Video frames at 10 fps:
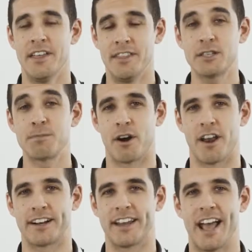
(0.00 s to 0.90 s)
This
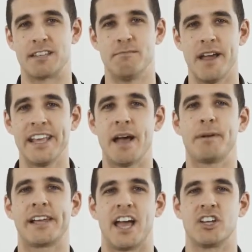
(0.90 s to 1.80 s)
product has many
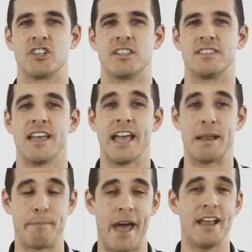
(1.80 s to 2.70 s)
applications
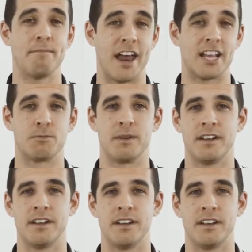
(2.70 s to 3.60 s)
in pain
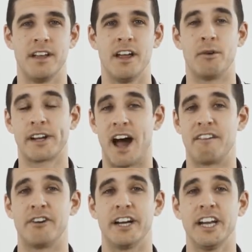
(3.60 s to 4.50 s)
management,
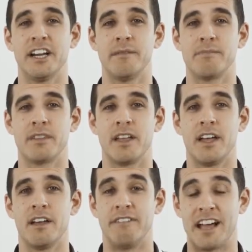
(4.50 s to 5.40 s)
recovery,
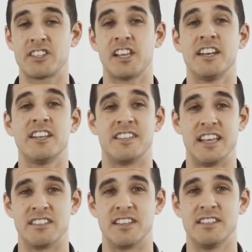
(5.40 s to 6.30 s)
vascular
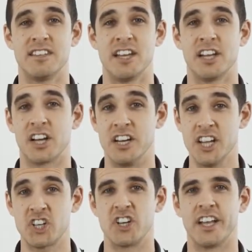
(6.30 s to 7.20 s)
diseases,
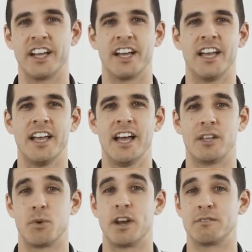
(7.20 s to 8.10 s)
conditioning,
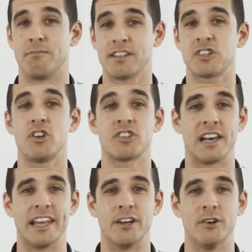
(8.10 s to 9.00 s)
as well as
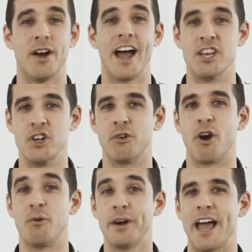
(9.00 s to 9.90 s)
musculoskeletal and
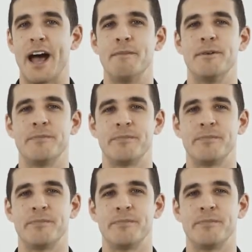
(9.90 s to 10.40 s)
neuro rehab.